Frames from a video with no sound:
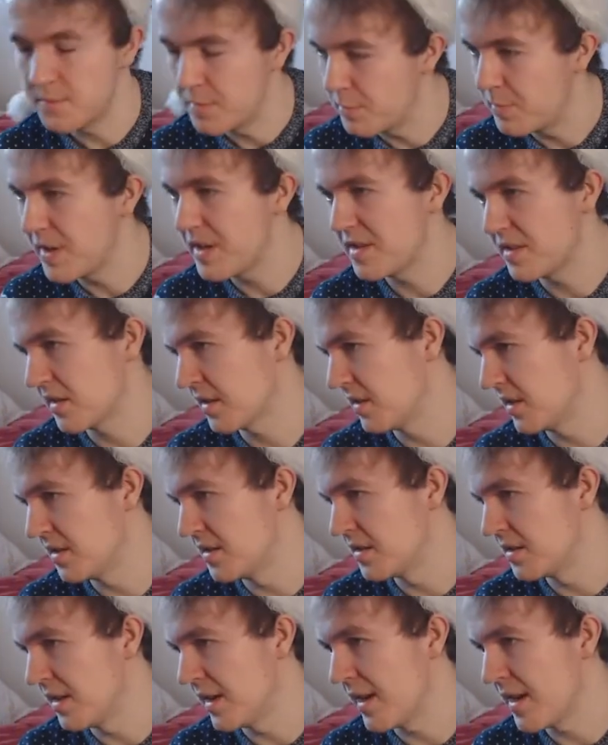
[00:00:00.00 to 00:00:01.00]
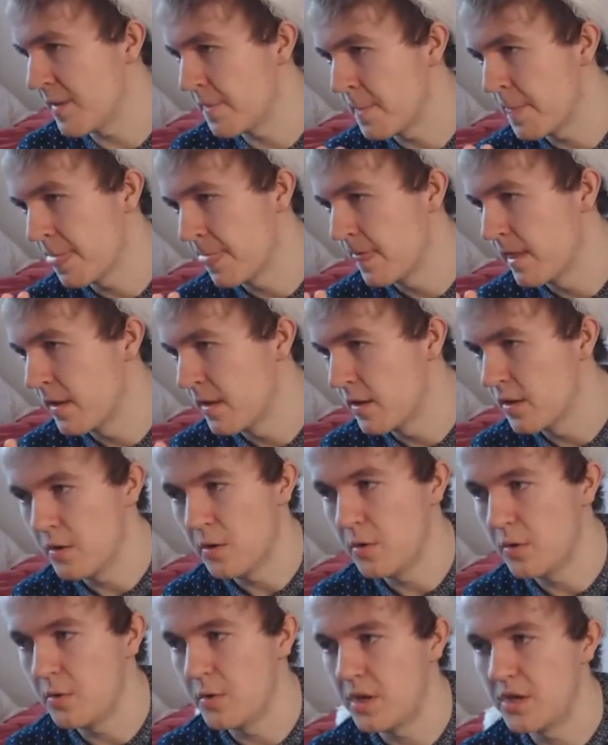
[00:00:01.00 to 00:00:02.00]
But basically today,
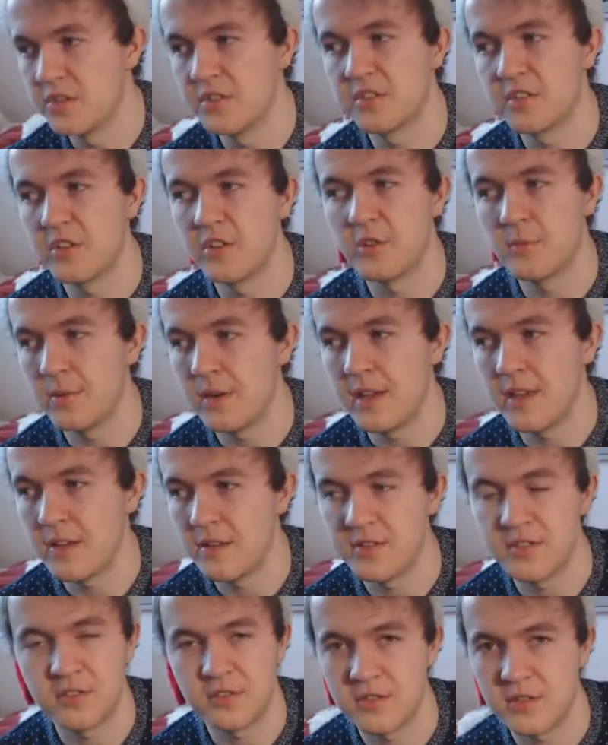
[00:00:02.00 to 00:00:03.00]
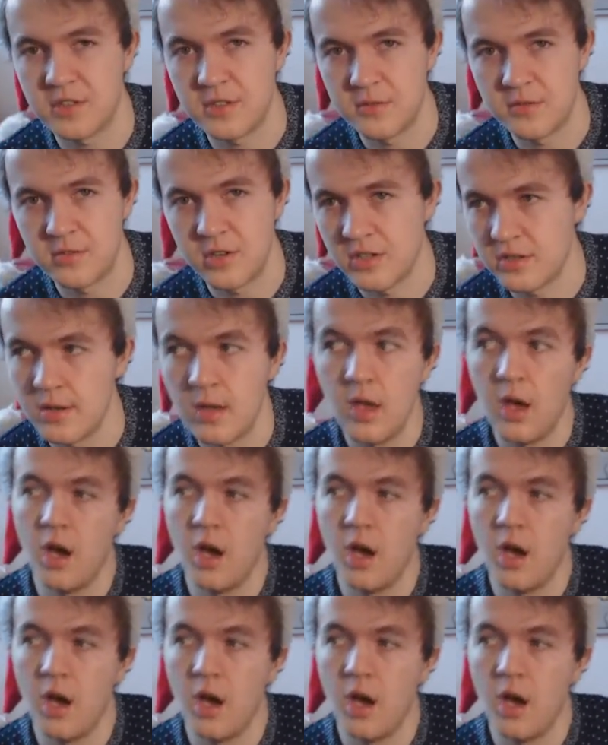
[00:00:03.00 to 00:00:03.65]
we're just going to play Elsa Christmas and Strasser.